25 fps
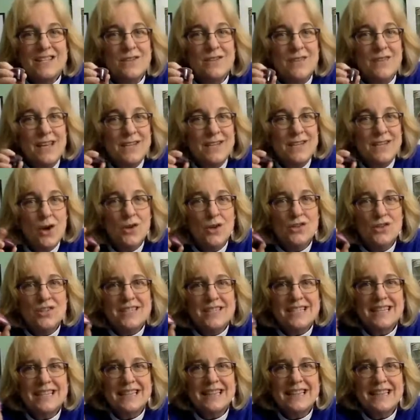So these are
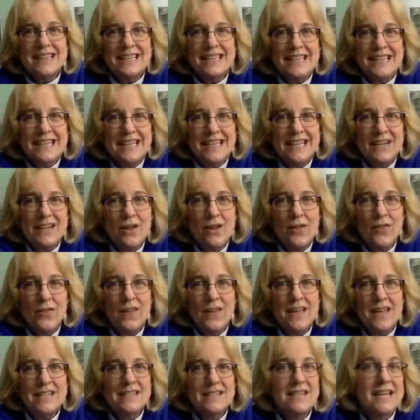just little
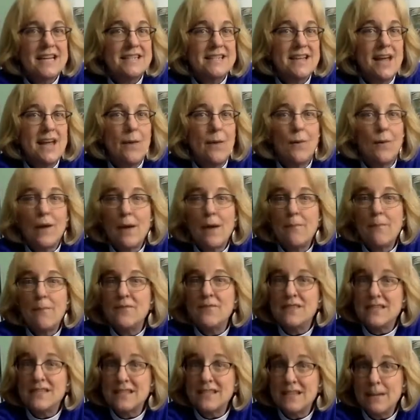things that I take when
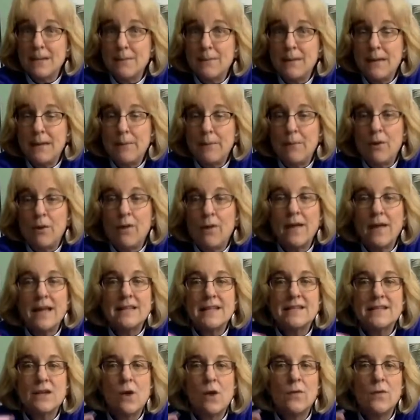I'm visiting people.
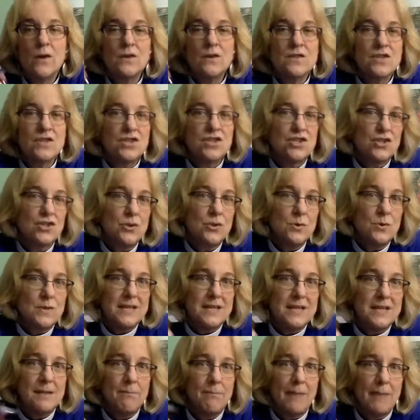And so there's
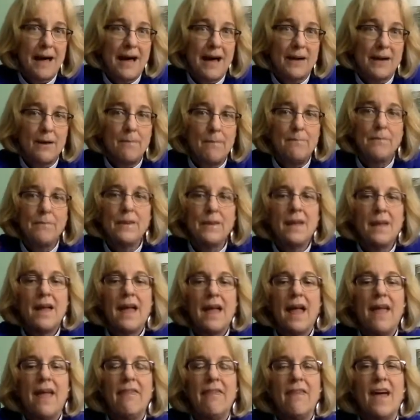juice at the bottom,
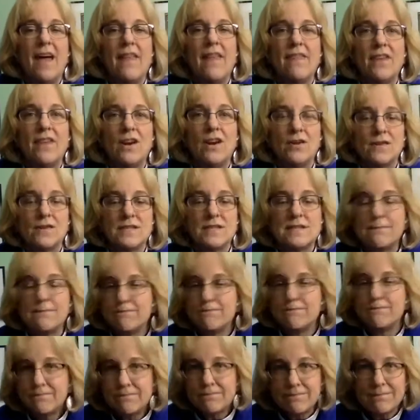and then there's
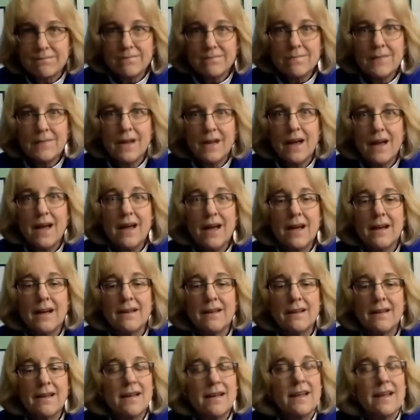
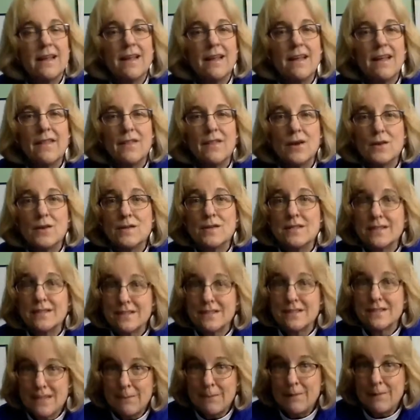uh, there's
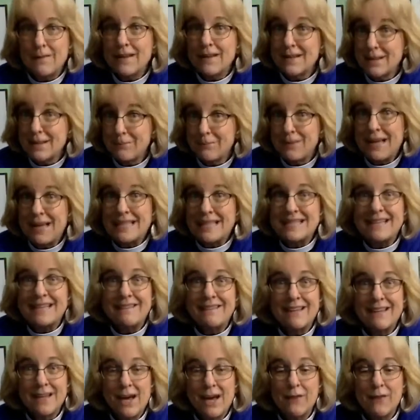something that,
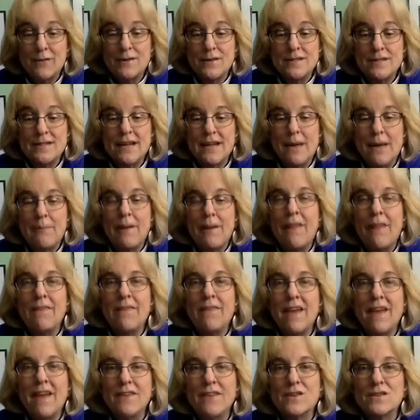plastic that covers it up,
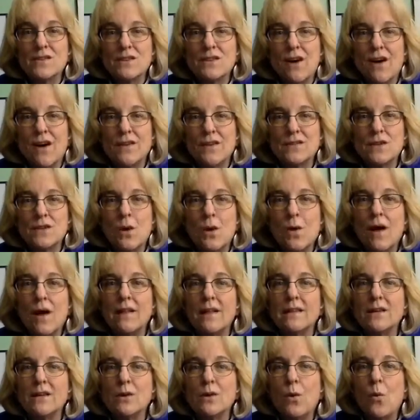and then there's also
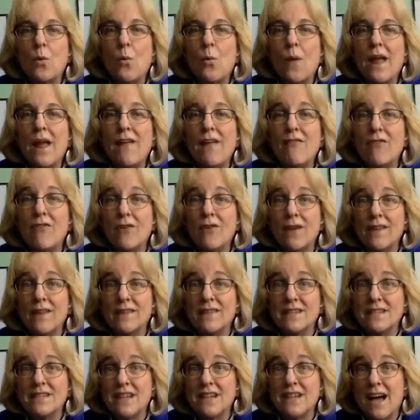a little wafer
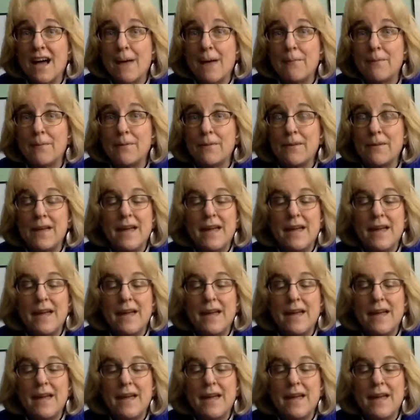at the top.